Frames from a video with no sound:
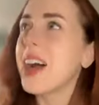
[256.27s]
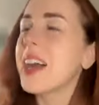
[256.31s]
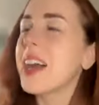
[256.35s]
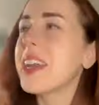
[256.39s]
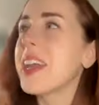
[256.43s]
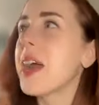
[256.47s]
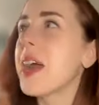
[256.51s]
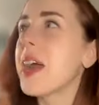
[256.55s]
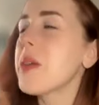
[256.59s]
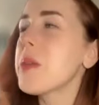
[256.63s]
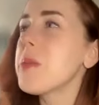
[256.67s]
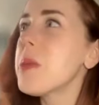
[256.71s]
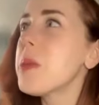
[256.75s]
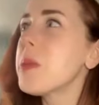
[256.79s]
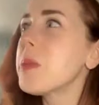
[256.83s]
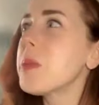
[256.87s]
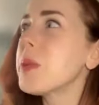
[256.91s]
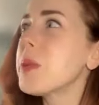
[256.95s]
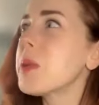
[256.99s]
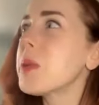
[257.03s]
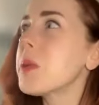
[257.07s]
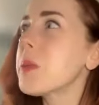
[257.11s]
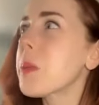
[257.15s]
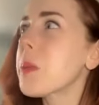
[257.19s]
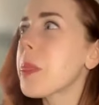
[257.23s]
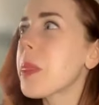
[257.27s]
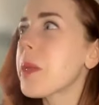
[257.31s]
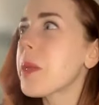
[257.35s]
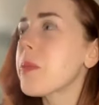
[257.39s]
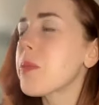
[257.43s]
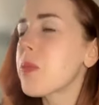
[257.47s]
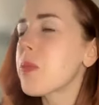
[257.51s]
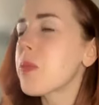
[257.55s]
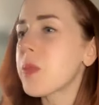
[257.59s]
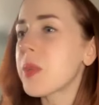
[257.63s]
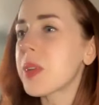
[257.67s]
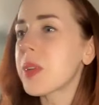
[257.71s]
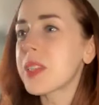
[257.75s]
And I remember
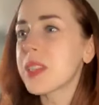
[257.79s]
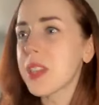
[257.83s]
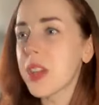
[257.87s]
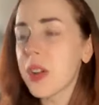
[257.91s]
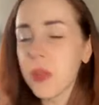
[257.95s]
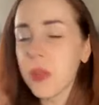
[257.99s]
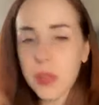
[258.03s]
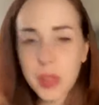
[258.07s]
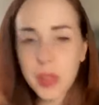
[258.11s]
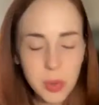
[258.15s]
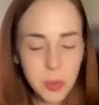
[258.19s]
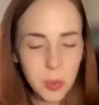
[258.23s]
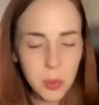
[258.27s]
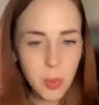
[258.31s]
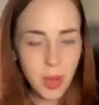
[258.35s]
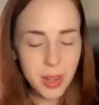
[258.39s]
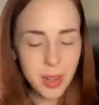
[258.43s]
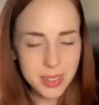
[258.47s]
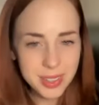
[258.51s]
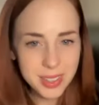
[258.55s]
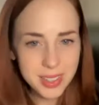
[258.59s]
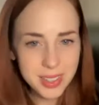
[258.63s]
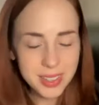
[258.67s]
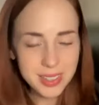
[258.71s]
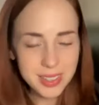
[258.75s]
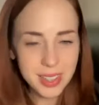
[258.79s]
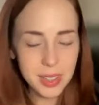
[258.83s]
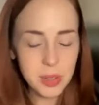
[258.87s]
myself like wanting,